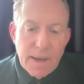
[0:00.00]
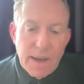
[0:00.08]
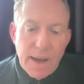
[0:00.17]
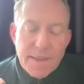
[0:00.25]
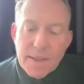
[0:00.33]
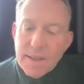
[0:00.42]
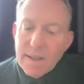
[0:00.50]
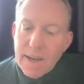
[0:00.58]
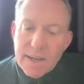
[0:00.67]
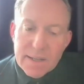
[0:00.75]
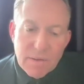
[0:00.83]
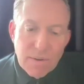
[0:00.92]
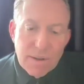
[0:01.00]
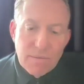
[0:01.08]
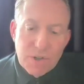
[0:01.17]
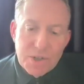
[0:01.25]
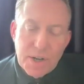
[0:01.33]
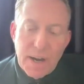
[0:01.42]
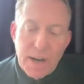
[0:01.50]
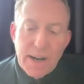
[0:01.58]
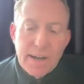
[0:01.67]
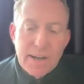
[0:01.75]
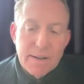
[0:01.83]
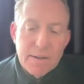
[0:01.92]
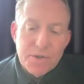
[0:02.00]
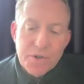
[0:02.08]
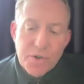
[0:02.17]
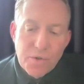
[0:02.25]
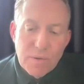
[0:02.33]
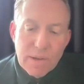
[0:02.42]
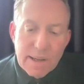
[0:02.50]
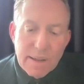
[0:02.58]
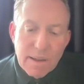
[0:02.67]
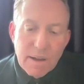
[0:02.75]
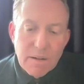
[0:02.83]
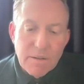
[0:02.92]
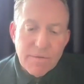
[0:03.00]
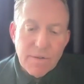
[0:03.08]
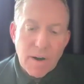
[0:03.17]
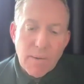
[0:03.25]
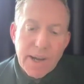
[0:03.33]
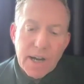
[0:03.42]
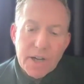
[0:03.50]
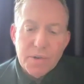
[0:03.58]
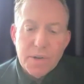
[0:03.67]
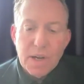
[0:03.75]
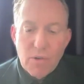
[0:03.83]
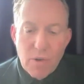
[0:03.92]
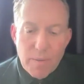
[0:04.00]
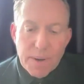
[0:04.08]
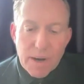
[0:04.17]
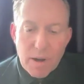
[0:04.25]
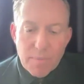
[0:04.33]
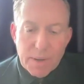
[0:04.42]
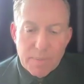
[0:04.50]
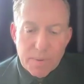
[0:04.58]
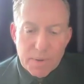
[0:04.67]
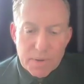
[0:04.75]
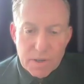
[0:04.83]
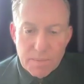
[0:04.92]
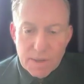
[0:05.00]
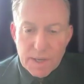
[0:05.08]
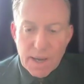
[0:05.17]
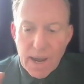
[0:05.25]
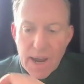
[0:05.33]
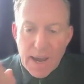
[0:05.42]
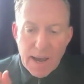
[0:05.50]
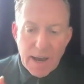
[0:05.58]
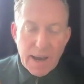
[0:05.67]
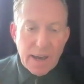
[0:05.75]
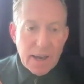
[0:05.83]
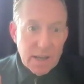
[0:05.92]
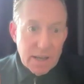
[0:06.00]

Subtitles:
And then the last one, which I truly love, are we actually equipping our people to be AI